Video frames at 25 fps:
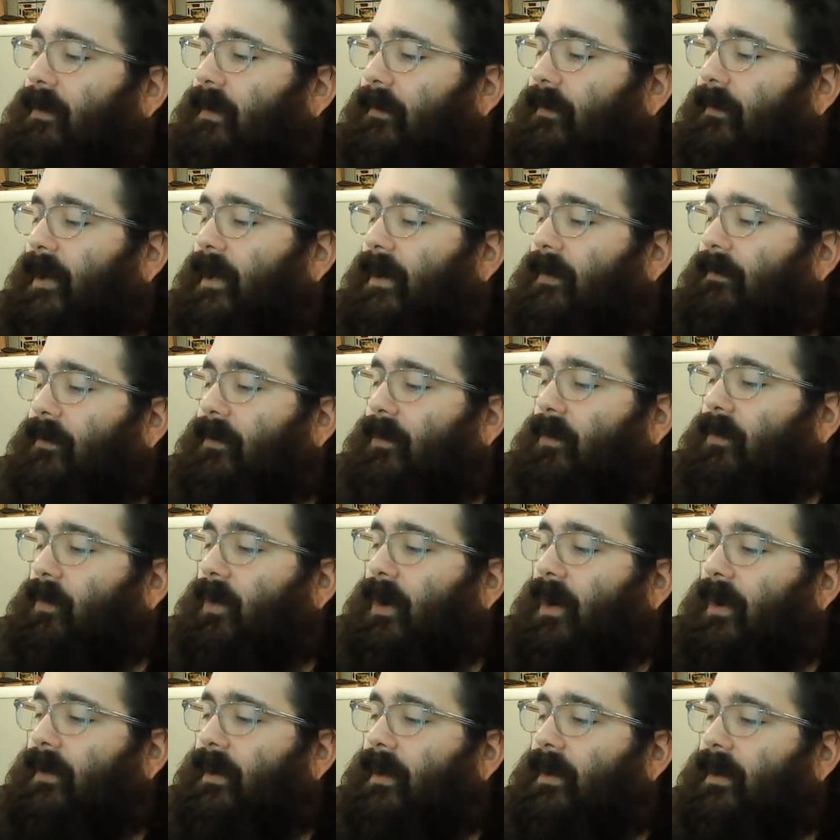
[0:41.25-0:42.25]
I've had it for a little
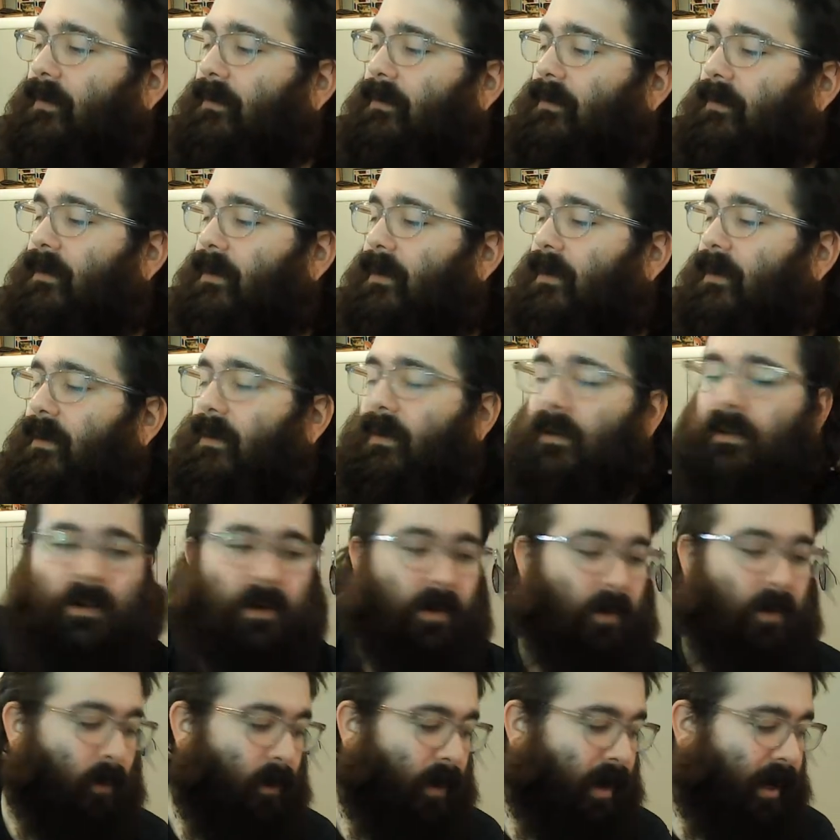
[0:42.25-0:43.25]
while now.
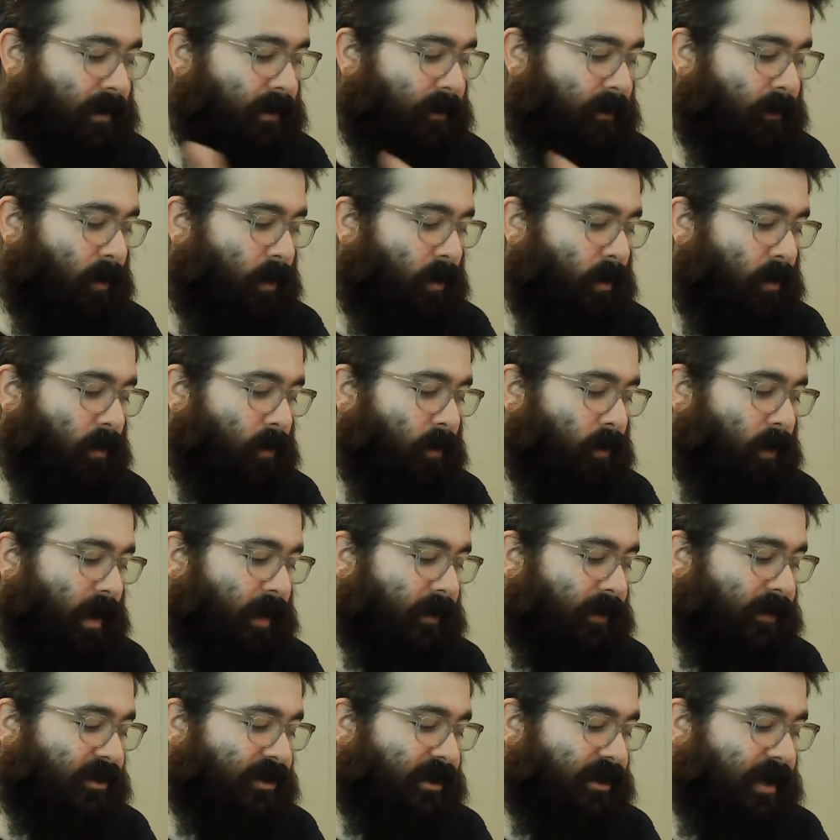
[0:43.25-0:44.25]
We got some old
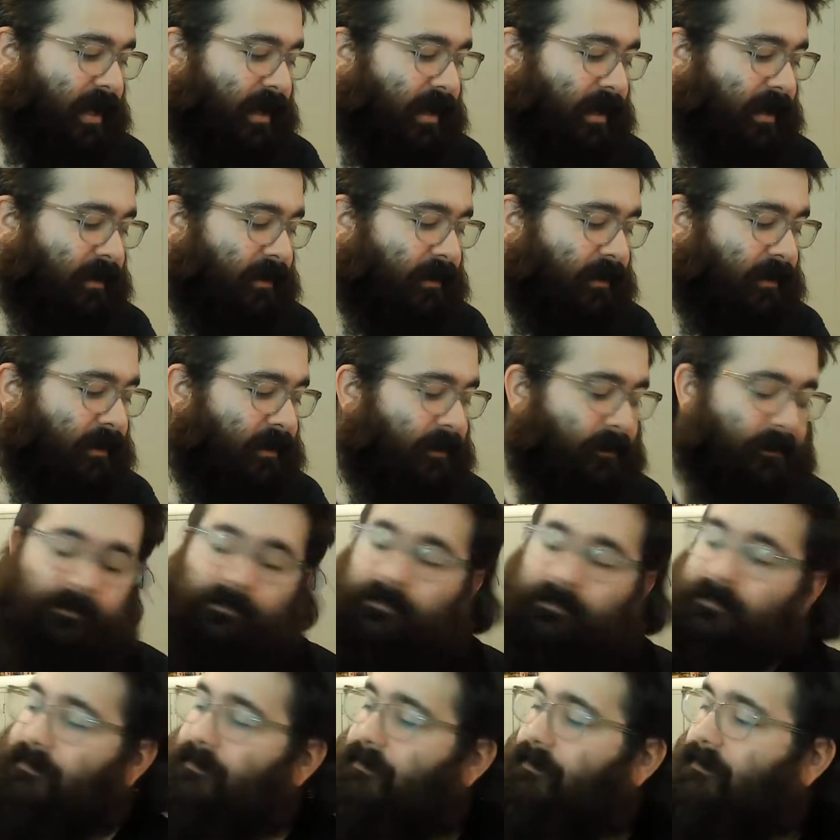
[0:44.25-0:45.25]
Waylon Jennings.
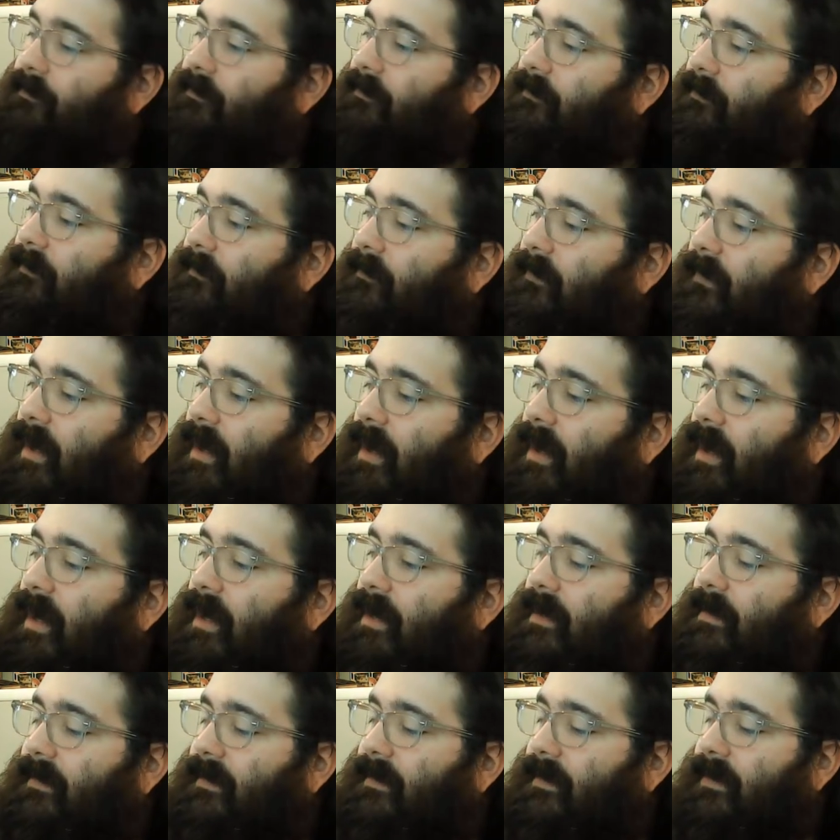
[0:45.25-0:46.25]
Uh,
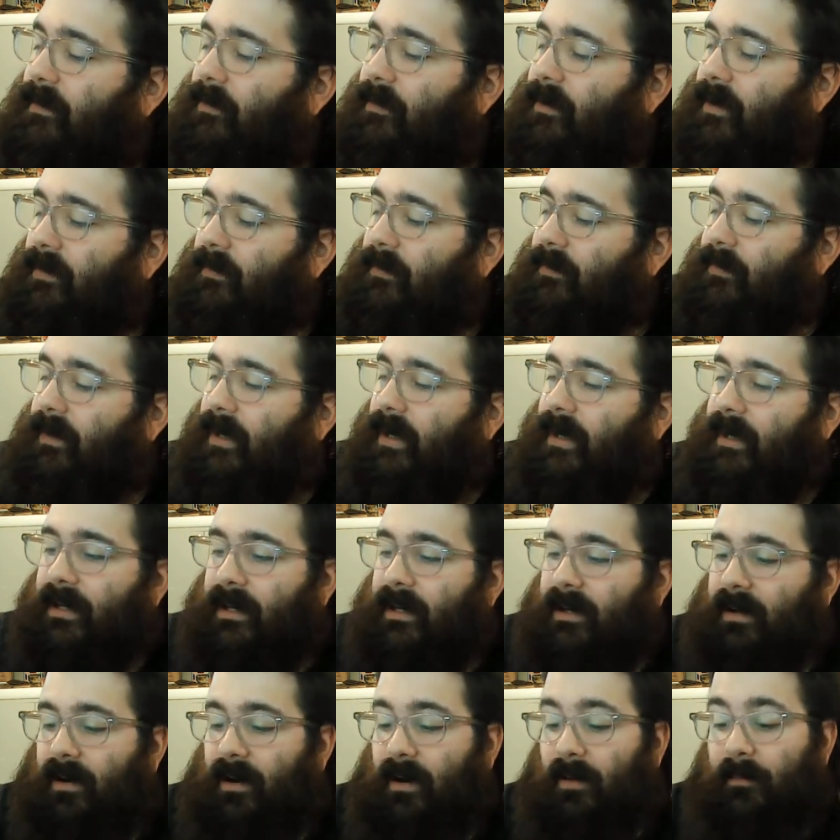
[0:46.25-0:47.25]
let's see, what else we got
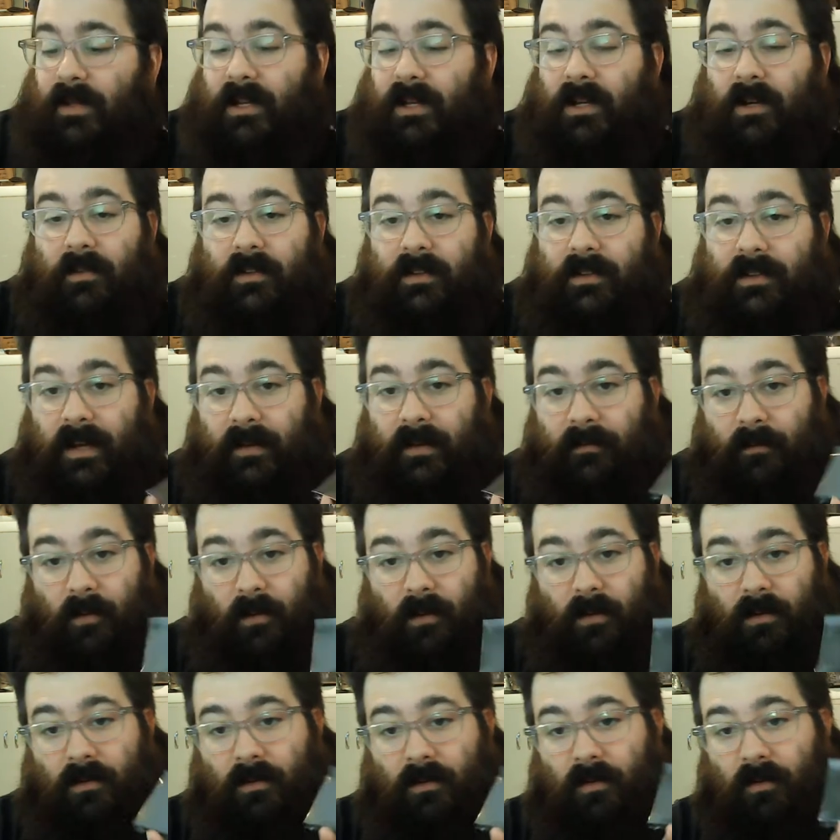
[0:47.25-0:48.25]
here? Amigo the
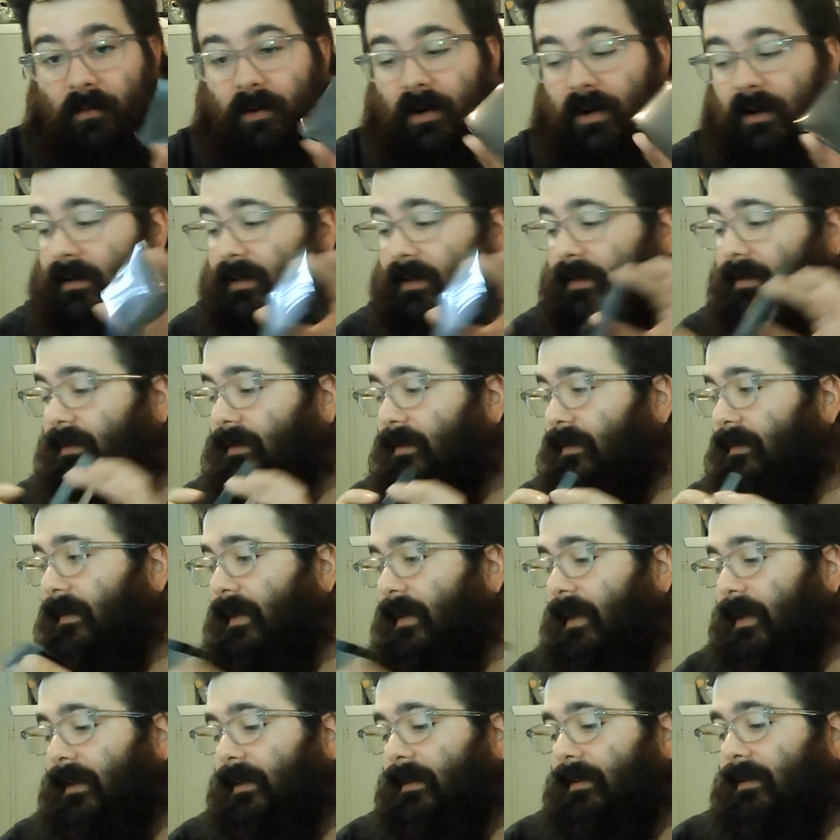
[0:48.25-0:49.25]
Devil, Rarities
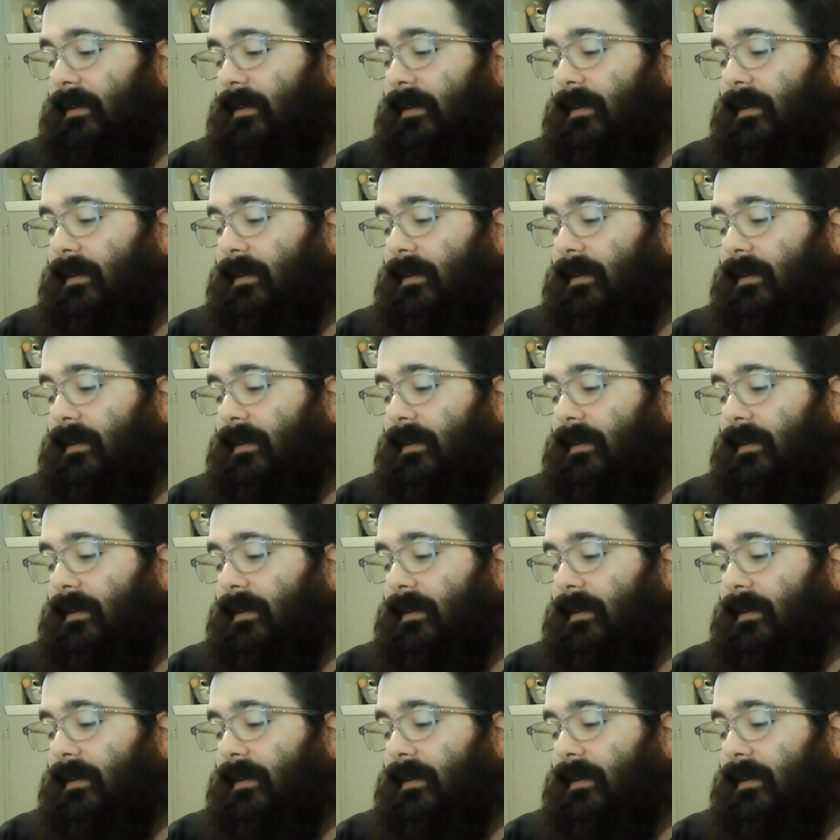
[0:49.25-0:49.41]
cassette.